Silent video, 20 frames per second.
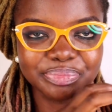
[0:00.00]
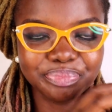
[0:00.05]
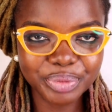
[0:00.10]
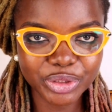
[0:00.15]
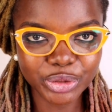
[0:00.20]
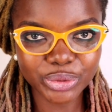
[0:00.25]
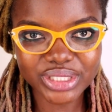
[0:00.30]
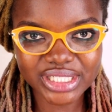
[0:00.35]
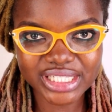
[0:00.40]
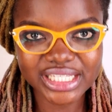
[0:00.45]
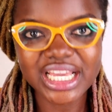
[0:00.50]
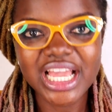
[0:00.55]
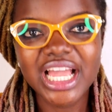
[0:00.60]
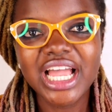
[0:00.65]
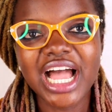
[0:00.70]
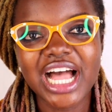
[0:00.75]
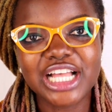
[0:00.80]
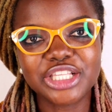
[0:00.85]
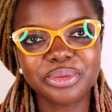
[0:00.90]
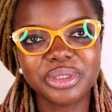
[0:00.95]
Beauty
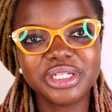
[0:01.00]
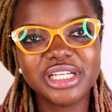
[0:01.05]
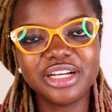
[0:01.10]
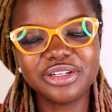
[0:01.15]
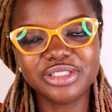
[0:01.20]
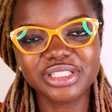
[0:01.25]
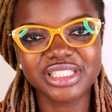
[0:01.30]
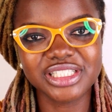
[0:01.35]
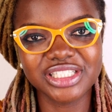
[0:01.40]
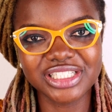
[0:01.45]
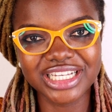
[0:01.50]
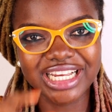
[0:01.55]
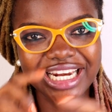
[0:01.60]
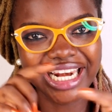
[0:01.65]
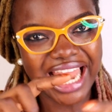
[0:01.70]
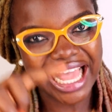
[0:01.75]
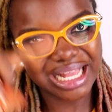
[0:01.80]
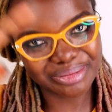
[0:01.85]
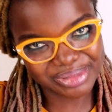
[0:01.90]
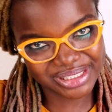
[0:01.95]
and somebody else is using
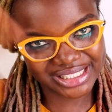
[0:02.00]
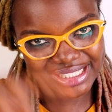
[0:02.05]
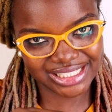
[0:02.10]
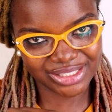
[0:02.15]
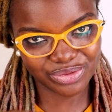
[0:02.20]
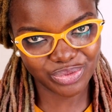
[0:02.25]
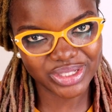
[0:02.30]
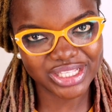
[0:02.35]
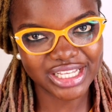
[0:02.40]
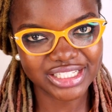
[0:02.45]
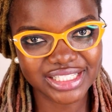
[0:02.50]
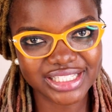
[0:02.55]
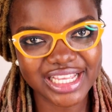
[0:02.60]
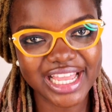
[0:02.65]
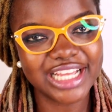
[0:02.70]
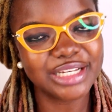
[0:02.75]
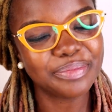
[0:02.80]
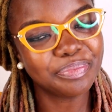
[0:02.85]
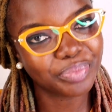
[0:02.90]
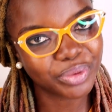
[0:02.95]
Glams with a
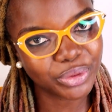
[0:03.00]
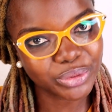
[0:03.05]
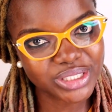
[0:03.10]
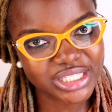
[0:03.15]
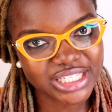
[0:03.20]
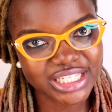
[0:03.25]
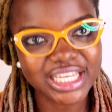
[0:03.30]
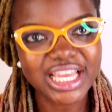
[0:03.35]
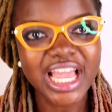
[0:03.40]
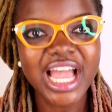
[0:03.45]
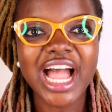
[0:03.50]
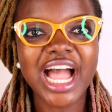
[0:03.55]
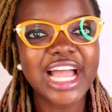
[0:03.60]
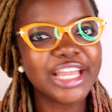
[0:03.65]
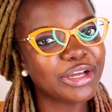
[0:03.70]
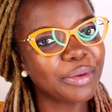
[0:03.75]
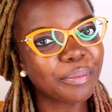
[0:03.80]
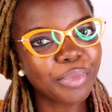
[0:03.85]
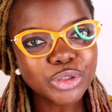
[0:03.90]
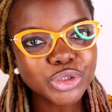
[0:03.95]
Z Beauty,
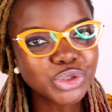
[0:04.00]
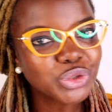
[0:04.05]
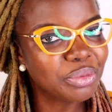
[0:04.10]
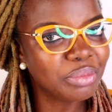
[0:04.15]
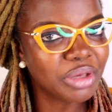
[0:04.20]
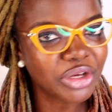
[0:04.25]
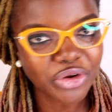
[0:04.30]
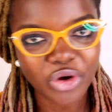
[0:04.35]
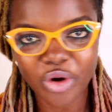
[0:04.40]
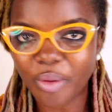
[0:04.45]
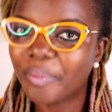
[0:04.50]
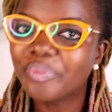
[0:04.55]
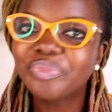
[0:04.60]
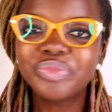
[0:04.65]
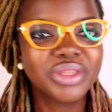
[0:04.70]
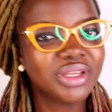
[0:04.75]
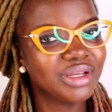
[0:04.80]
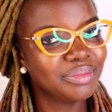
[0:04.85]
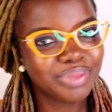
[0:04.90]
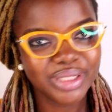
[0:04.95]
and you're both doing makeup,
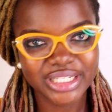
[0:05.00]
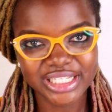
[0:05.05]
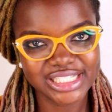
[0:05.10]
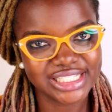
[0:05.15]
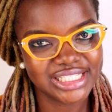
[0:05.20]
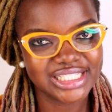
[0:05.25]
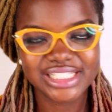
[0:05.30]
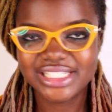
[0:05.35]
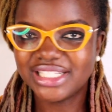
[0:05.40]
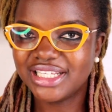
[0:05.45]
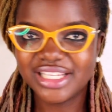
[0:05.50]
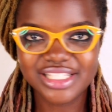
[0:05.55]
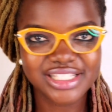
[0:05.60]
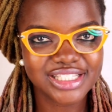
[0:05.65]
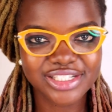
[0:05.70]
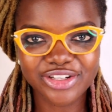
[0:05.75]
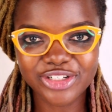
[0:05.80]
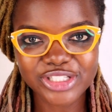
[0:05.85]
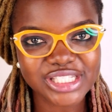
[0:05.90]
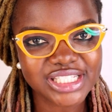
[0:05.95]
please, it's
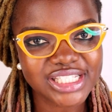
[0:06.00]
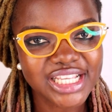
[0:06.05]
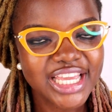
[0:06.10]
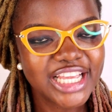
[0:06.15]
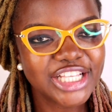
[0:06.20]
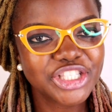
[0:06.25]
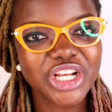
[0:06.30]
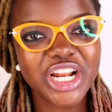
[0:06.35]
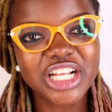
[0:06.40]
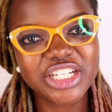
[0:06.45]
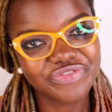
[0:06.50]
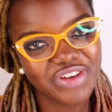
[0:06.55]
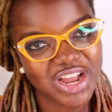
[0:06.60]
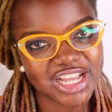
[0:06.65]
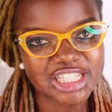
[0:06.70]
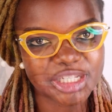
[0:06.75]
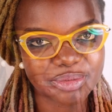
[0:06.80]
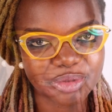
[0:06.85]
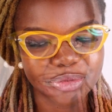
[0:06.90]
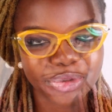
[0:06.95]
not
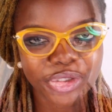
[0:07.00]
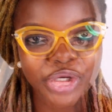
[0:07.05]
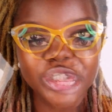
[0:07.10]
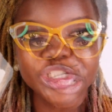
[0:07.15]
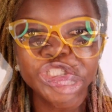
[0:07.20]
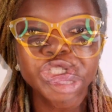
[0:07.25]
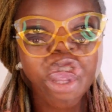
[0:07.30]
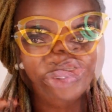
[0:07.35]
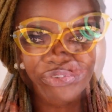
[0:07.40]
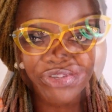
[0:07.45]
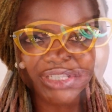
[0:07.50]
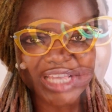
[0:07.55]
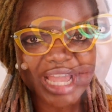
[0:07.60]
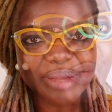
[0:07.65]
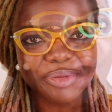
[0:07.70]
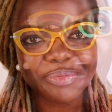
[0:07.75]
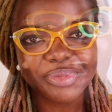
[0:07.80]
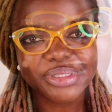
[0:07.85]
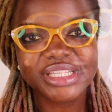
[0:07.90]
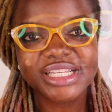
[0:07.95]
advisable. Because so if you type
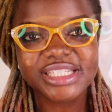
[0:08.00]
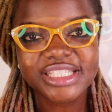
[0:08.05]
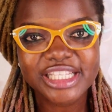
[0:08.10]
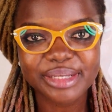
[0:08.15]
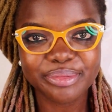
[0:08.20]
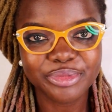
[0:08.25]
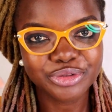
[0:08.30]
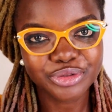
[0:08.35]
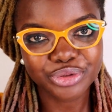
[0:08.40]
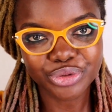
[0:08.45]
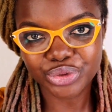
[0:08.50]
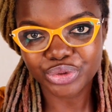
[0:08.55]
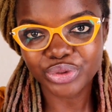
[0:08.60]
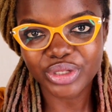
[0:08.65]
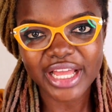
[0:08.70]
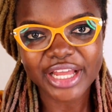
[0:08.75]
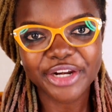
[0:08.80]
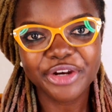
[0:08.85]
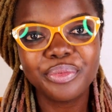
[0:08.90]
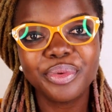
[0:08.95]
the business name on Google
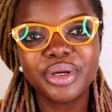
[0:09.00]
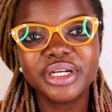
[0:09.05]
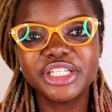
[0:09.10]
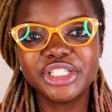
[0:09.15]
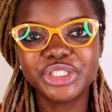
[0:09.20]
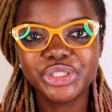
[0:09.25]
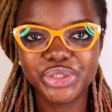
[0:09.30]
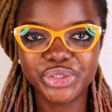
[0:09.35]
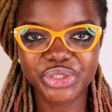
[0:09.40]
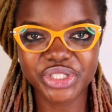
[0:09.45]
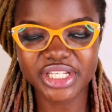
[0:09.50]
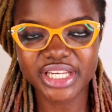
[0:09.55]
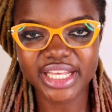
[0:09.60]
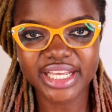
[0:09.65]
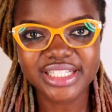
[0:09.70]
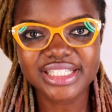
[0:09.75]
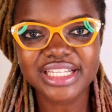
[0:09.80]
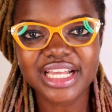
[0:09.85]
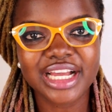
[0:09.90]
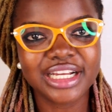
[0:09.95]
and nobody is using
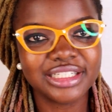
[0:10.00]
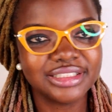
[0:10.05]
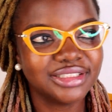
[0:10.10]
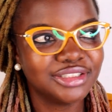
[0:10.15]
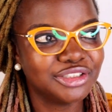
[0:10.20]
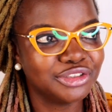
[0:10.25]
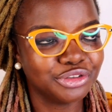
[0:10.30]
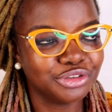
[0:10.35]
it, and